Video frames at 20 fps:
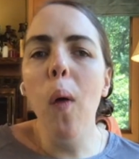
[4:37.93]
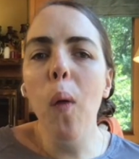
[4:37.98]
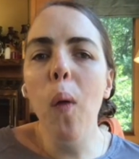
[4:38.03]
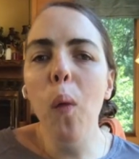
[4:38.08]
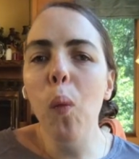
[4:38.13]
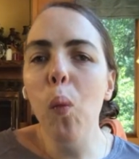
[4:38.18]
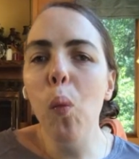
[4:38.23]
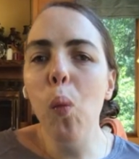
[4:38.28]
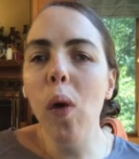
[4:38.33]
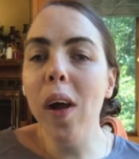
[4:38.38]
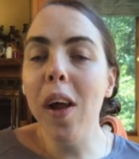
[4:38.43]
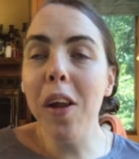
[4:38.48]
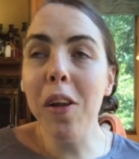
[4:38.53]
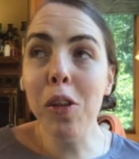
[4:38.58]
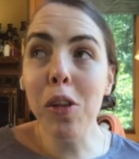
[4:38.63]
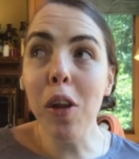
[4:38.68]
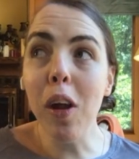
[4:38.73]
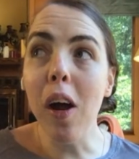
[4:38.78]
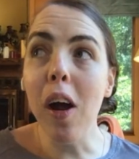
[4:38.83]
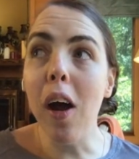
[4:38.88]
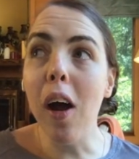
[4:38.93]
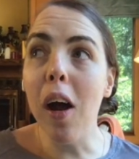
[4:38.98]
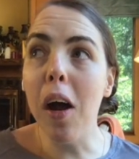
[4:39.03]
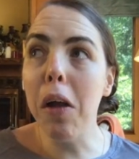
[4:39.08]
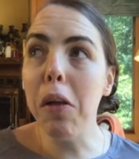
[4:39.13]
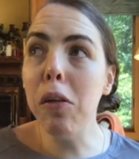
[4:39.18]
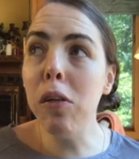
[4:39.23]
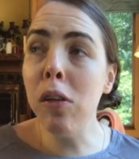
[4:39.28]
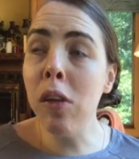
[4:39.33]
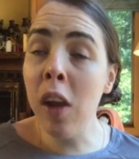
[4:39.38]
with a
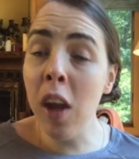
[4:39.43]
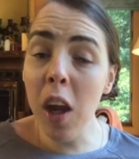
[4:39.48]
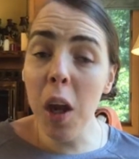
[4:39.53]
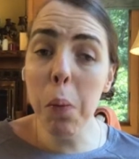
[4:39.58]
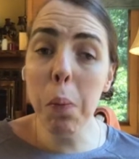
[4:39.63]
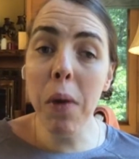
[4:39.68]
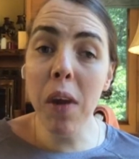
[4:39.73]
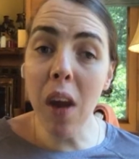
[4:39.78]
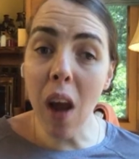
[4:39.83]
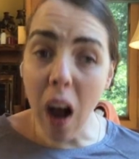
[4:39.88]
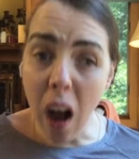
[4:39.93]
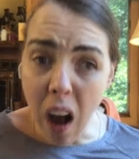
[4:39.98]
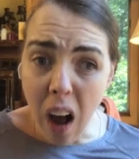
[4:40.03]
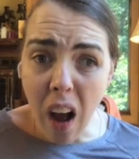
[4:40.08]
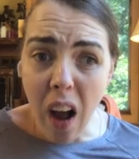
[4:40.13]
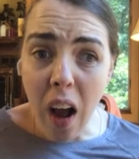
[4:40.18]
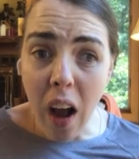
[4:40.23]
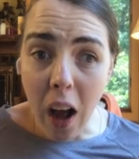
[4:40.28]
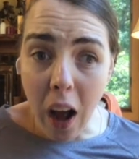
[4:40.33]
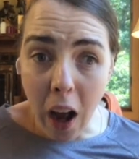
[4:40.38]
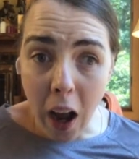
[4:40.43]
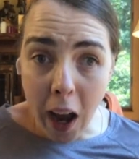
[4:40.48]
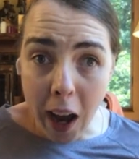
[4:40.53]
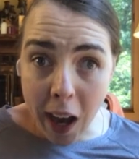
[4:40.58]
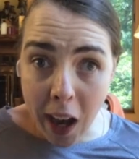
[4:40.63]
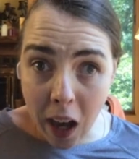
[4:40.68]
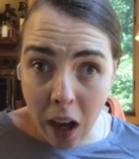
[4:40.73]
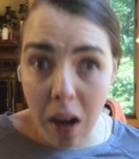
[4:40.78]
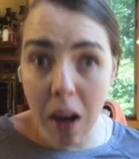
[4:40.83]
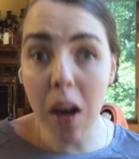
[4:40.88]

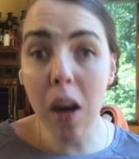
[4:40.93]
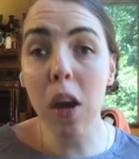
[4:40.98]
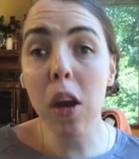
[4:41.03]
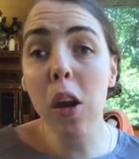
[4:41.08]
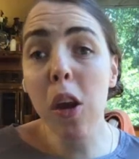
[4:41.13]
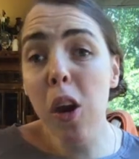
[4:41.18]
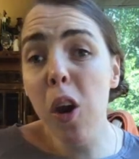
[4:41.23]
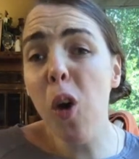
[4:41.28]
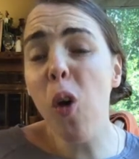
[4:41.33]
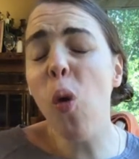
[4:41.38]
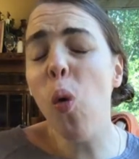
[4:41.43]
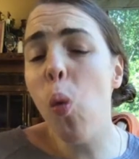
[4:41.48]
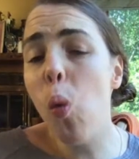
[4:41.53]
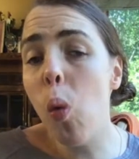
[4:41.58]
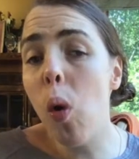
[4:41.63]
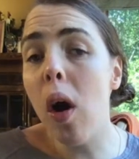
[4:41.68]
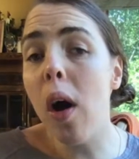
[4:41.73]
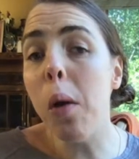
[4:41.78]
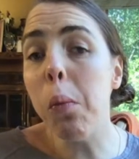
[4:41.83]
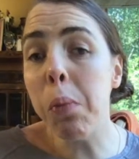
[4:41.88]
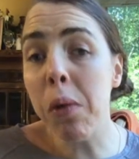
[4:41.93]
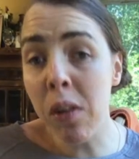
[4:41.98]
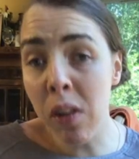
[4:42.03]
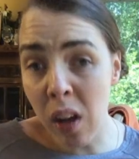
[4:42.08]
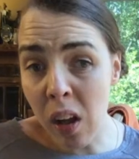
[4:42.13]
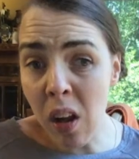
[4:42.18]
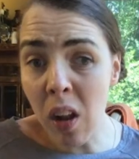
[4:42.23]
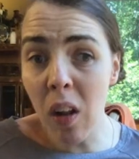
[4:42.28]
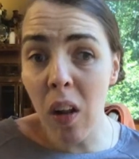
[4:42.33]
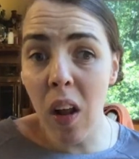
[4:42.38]
TBI, you
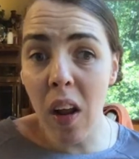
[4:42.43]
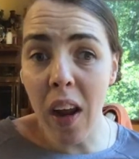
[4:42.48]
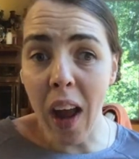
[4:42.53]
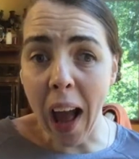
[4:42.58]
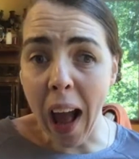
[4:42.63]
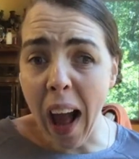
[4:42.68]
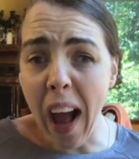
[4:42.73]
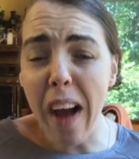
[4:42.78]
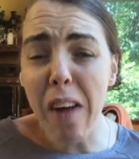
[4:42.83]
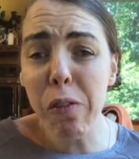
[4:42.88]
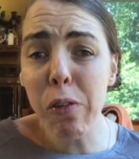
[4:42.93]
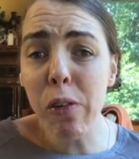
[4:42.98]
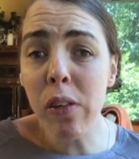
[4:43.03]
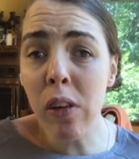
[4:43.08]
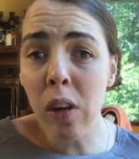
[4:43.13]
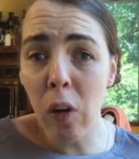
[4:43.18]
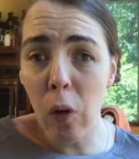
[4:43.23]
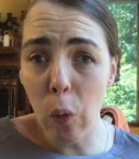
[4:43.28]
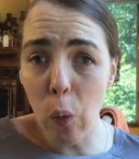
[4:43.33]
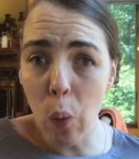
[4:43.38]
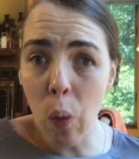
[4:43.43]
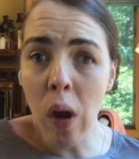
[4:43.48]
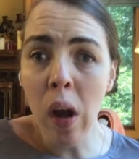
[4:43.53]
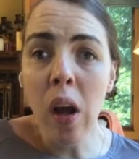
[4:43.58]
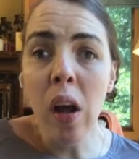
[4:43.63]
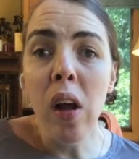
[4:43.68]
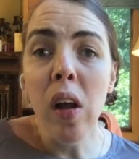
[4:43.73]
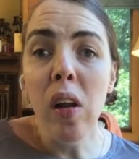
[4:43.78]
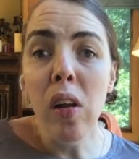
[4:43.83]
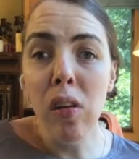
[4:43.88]
particularly have to
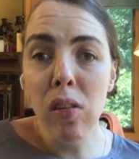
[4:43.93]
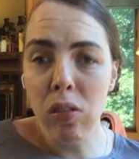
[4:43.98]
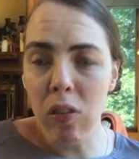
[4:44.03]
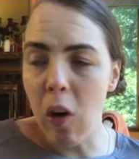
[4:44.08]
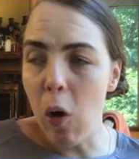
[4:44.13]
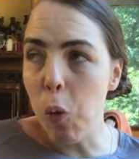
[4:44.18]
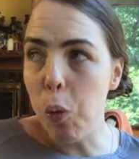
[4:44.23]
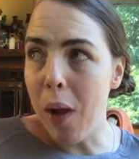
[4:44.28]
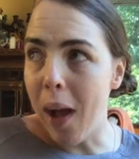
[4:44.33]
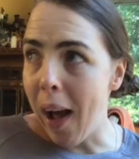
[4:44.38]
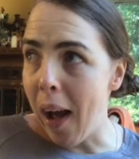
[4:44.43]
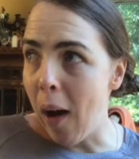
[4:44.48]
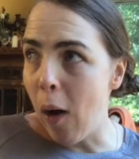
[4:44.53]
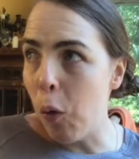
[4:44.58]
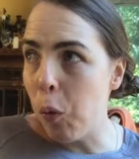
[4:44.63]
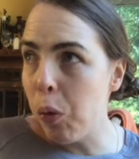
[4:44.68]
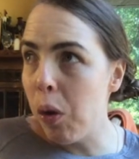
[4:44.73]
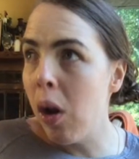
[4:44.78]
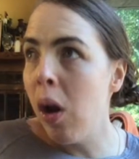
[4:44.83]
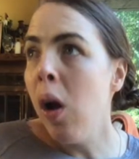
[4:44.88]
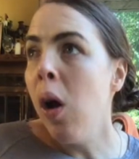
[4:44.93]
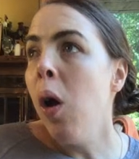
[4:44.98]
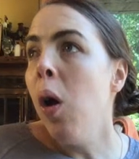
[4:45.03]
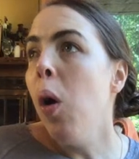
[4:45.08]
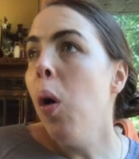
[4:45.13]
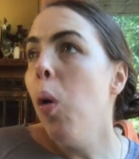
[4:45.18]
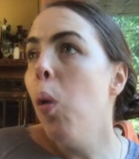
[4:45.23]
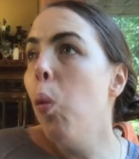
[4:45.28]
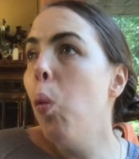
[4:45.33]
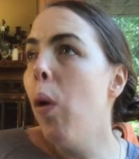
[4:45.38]
slow down
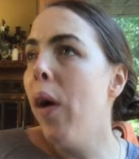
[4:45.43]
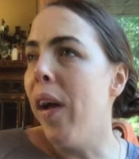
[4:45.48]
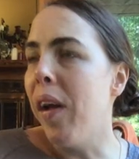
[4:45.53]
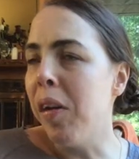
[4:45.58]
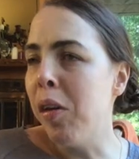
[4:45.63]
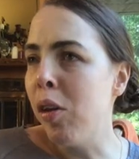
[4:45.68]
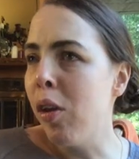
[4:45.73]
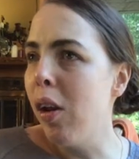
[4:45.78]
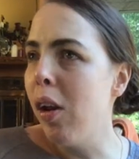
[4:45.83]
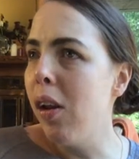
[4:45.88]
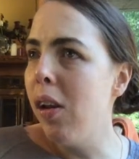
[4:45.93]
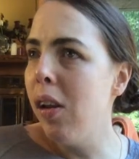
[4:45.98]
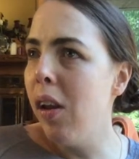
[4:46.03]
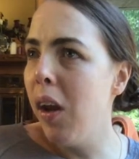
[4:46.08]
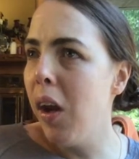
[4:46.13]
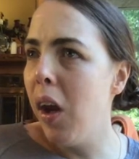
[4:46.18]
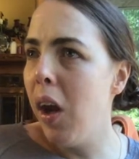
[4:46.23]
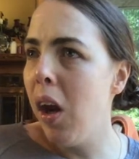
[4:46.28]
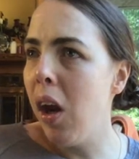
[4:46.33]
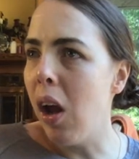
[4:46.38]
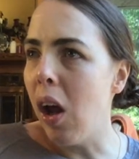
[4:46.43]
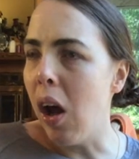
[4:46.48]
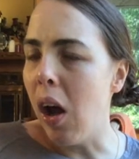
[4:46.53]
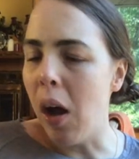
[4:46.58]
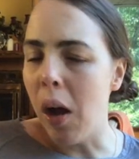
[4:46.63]
with the